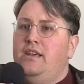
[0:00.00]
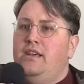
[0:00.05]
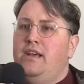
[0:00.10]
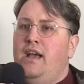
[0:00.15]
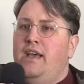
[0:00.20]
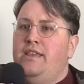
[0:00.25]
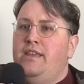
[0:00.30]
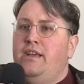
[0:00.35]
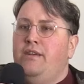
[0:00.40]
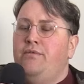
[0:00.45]

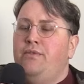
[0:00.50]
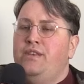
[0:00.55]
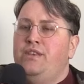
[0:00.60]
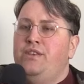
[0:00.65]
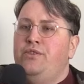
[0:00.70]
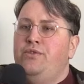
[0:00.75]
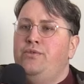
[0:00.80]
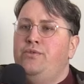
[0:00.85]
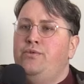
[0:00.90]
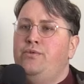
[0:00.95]
I think when
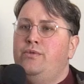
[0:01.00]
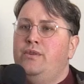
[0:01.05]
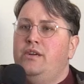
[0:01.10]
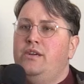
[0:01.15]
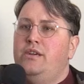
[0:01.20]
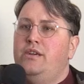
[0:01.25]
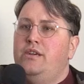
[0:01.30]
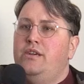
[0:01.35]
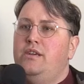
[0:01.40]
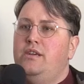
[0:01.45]
you
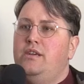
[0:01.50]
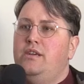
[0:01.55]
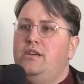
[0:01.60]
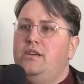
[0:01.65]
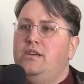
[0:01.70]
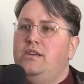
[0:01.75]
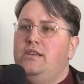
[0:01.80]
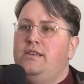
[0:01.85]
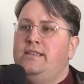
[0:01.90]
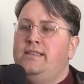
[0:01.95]

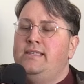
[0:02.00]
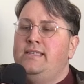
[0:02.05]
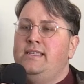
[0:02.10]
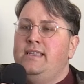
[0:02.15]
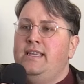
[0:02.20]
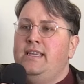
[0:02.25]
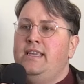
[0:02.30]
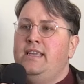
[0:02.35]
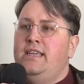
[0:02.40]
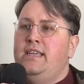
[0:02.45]

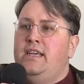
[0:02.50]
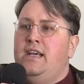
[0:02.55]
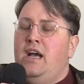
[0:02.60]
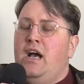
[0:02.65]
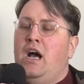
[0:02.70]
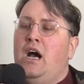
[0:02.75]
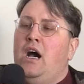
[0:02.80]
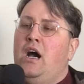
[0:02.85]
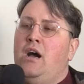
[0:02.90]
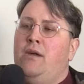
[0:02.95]
see,
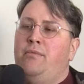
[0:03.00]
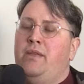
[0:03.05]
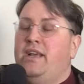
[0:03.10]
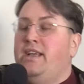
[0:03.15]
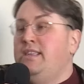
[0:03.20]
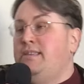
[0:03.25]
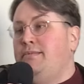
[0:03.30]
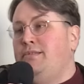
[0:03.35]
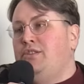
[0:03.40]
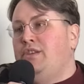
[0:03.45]
like,
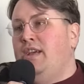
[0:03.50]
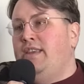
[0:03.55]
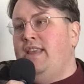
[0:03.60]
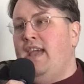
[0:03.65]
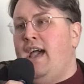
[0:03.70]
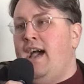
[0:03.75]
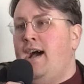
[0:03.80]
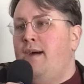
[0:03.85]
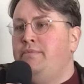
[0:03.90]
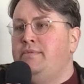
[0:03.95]
especially on the
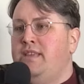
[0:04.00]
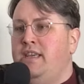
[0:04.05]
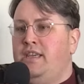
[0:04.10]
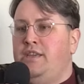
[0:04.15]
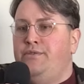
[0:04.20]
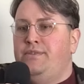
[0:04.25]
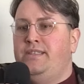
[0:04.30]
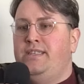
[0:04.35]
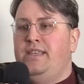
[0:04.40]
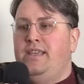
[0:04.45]
apps, like
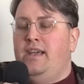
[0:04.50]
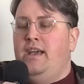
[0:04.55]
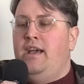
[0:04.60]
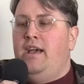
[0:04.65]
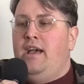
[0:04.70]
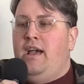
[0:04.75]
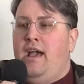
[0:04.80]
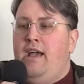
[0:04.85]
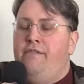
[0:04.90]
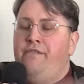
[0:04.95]
you see,
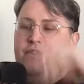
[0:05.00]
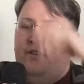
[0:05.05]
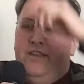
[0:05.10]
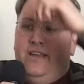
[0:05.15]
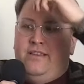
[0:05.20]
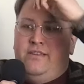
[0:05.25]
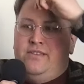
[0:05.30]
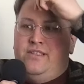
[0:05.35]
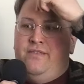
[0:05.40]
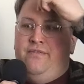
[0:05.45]
I feel
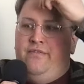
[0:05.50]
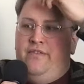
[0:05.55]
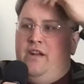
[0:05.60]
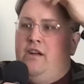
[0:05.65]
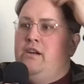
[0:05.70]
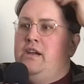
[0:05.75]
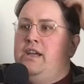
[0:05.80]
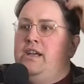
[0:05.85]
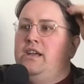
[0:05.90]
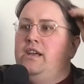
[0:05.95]
like there's a
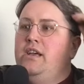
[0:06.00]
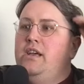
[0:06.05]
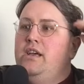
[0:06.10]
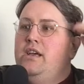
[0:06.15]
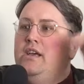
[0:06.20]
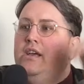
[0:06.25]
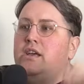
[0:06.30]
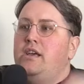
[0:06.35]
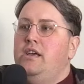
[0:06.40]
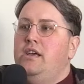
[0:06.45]
very
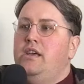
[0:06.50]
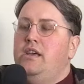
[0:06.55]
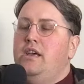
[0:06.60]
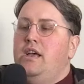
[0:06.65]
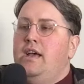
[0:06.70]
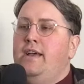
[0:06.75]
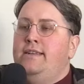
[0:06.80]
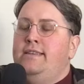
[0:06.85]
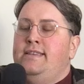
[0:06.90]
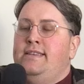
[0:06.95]

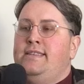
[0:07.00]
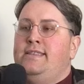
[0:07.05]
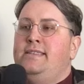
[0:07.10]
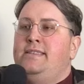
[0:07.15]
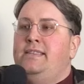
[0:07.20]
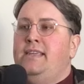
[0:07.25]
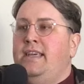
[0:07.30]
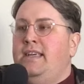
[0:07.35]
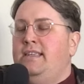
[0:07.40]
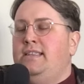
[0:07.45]

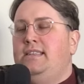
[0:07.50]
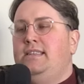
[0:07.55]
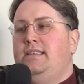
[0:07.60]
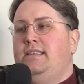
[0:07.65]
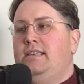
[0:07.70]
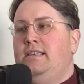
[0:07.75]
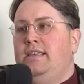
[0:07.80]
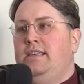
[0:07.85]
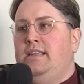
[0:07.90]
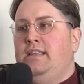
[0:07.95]
distinct
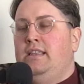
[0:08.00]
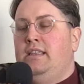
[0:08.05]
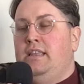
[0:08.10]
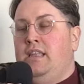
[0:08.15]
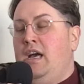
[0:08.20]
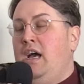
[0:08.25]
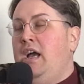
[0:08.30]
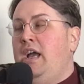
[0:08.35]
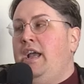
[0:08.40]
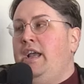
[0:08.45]

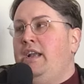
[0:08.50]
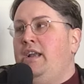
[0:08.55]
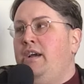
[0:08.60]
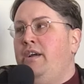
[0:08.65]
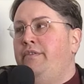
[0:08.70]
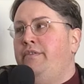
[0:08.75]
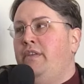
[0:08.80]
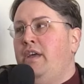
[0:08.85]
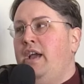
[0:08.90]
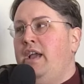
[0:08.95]
line
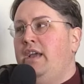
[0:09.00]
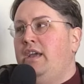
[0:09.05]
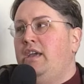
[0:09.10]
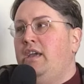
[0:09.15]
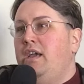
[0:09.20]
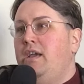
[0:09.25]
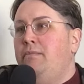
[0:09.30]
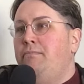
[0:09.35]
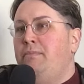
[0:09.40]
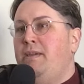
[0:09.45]
of like
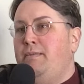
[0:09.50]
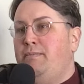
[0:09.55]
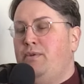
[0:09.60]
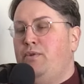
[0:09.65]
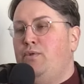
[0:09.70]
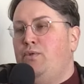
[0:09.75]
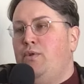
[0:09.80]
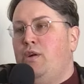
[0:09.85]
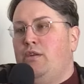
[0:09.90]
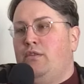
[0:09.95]
people
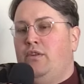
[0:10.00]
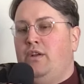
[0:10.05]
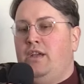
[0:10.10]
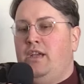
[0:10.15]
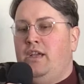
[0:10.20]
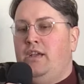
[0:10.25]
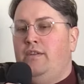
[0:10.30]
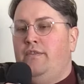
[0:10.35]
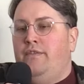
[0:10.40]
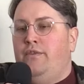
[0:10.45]
who are
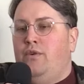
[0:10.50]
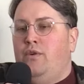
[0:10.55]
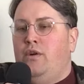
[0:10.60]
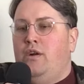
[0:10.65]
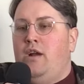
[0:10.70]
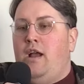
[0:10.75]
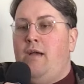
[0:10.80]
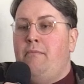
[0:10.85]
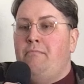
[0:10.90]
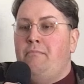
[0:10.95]
looking
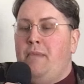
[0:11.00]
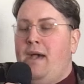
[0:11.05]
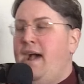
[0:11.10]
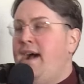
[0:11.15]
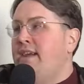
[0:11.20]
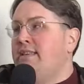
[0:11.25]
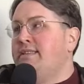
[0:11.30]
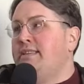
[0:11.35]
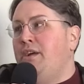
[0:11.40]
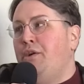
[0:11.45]
for
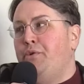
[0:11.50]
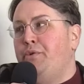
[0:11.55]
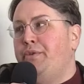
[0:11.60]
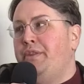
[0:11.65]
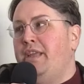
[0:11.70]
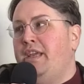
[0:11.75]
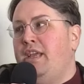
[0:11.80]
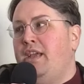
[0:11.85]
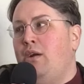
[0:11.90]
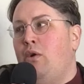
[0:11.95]
mask
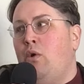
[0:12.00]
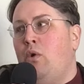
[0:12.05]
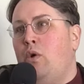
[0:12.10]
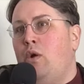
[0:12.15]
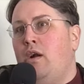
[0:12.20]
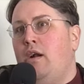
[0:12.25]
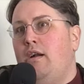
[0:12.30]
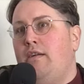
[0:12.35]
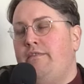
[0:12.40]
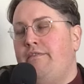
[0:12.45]
only
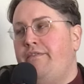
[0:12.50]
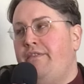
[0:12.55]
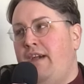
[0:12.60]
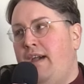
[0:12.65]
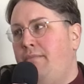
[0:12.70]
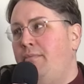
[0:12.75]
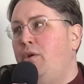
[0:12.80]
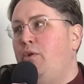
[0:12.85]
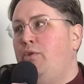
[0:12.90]
or femme